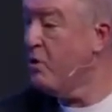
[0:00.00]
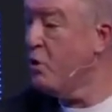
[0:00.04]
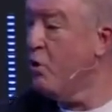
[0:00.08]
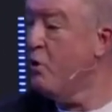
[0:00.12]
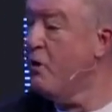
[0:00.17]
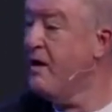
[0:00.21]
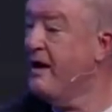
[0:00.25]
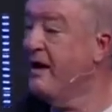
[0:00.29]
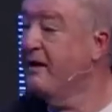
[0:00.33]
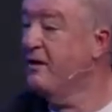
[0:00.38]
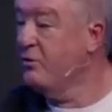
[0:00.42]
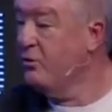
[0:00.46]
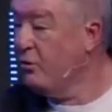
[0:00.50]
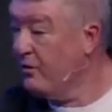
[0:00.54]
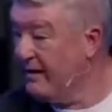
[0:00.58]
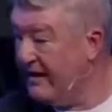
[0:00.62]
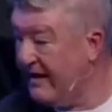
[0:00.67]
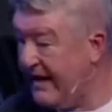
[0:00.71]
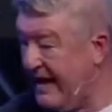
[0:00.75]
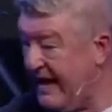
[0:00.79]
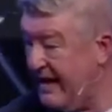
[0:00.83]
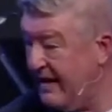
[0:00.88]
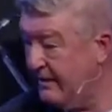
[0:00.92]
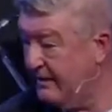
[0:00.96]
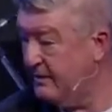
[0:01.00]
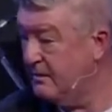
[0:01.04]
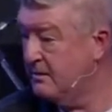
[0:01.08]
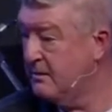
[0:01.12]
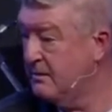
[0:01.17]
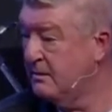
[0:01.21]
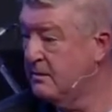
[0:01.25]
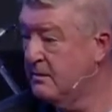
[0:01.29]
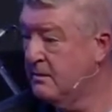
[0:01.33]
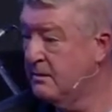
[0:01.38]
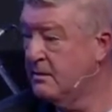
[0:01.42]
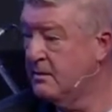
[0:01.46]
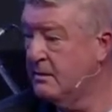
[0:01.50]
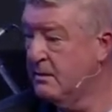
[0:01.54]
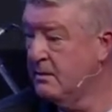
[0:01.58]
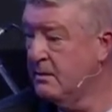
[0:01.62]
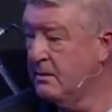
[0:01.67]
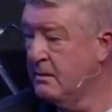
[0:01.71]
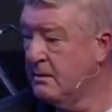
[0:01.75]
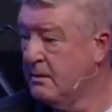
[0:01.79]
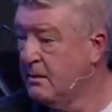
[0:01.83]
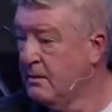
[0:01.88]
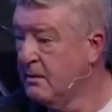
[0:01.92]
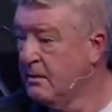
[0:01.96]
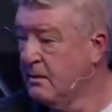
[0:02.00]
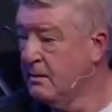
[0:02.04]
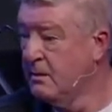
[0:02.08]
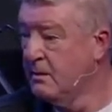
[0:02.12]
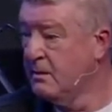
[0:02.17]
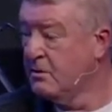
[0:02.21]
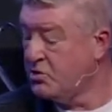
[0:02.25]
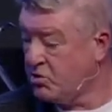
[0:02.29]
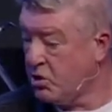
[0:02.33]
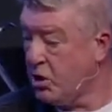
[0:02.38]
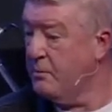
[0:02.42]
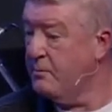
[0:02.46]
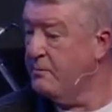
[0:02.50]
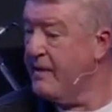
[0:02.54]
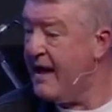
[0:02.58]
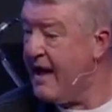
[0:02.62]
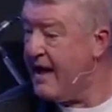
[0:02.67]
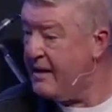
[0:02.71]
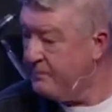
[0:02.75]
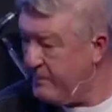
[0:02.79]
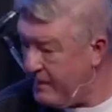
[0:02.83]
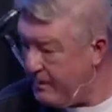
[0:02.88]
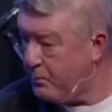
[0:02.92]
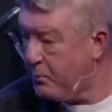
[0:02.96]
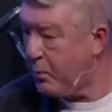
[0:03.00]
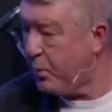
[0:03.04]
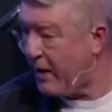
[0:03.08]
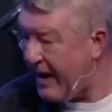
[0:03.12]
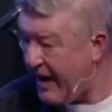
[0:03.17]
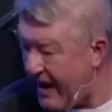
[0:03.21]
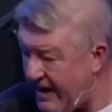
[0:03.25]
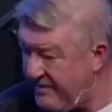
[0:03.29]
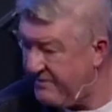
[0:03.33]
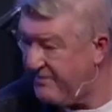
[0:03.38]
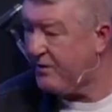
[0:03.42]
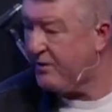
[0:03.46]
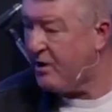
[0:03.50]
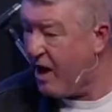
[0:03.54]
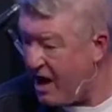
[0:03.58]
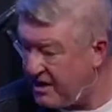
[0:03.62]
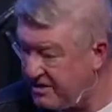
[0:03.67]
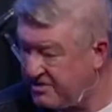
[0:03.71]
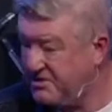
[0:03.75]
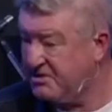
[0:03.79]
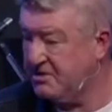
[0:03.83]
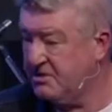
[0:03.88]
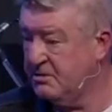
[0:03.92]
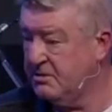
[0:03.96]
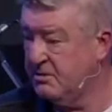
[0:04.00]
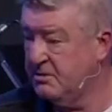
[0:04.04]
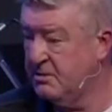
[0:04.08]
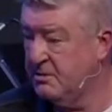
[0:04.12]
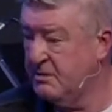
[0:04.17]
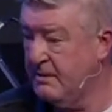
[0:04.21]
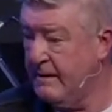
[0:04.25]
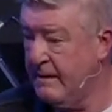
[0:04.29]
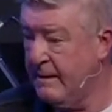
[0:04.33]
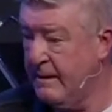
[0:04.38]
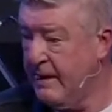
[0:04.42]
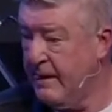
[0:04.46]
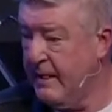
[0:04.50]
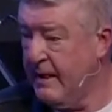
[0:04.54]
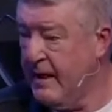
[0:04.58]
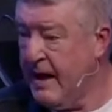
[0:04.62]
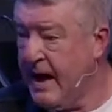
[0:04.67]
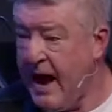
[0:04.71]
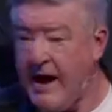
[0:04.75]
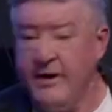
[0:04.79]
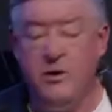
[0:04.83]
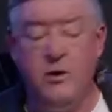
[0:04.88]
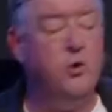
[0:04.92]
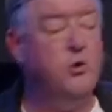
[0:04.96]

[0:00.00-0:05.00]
with you, he can do it again. Yeah. Somebody had been praying for us. I